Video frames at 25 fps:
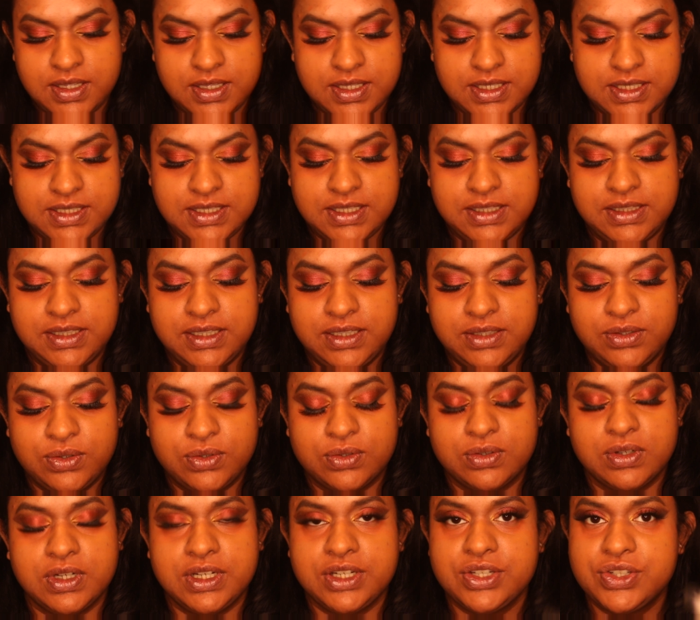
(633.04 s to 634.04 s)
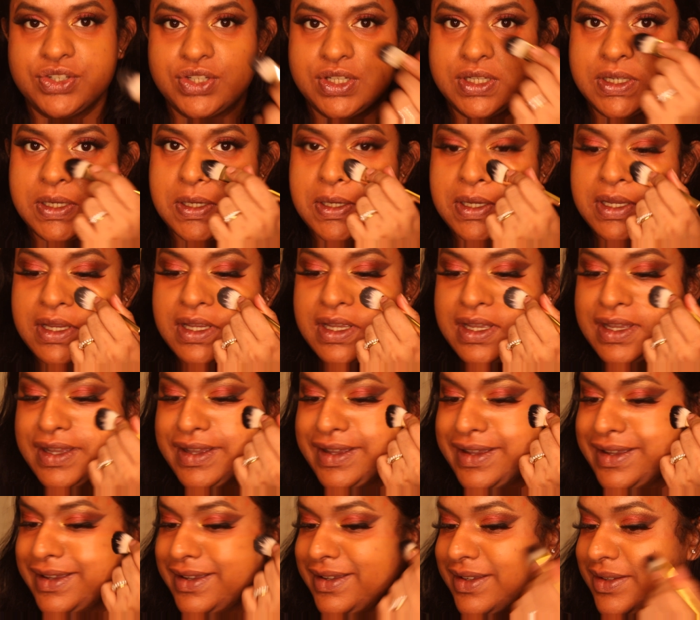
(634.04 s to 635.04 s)
It's a little orange.
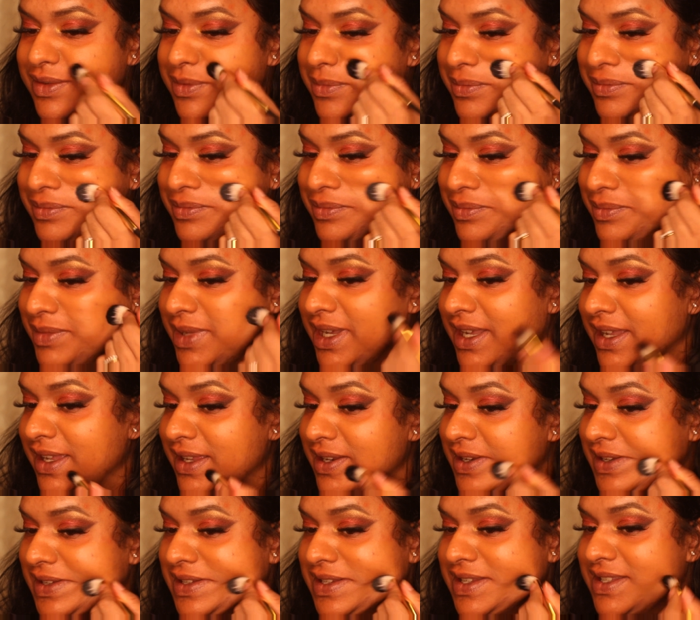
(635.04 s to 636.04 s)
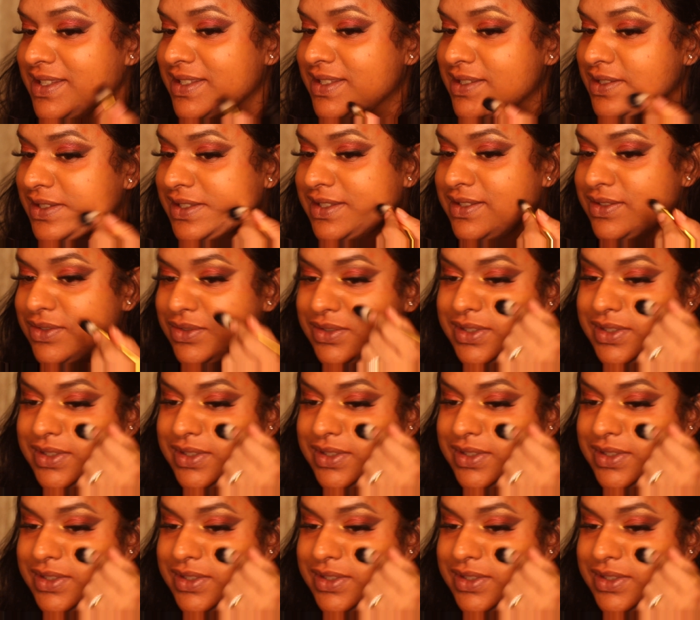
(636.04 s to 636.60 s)
But this is...